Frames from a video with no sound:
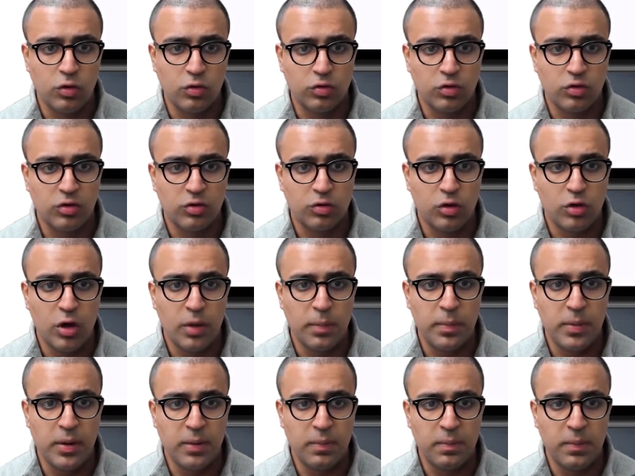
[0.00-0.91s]
So just
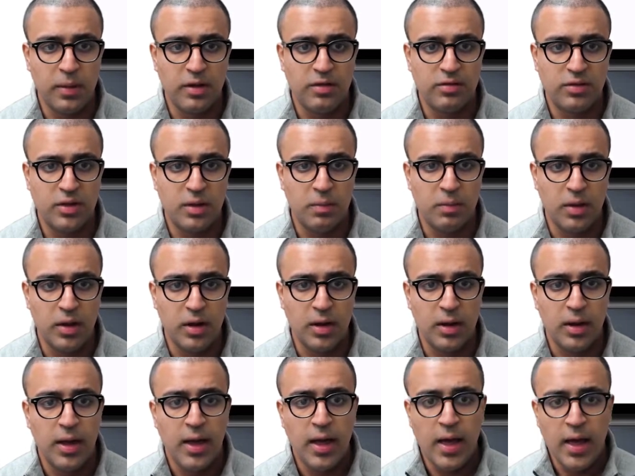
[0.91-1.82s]
copy and paste them in,
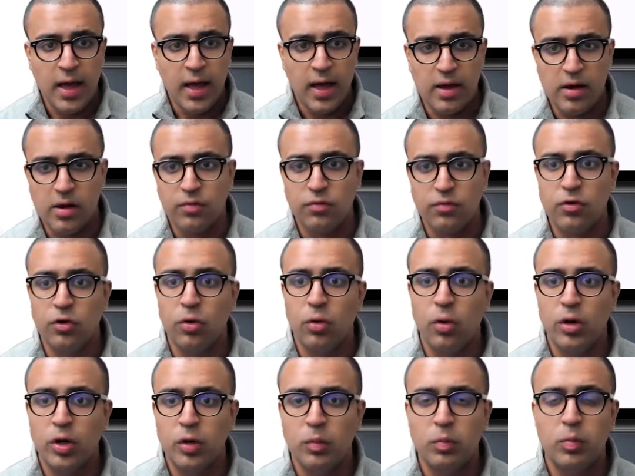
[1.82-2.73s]
and if you're
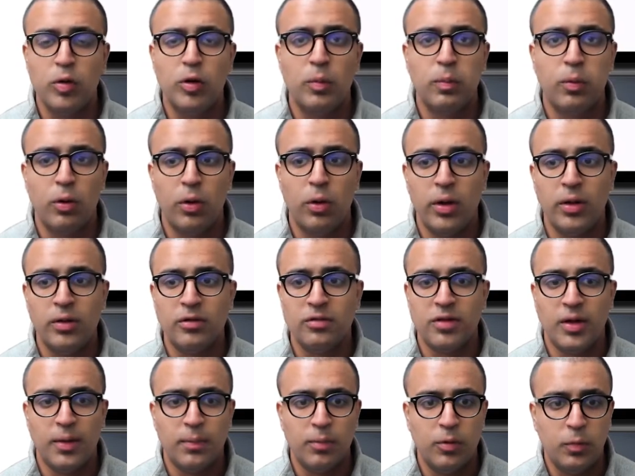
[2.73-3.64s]
going to be deploying this
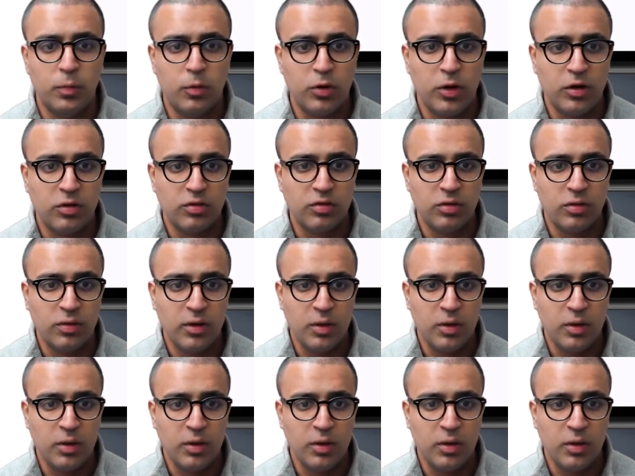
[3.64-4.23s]
app to production,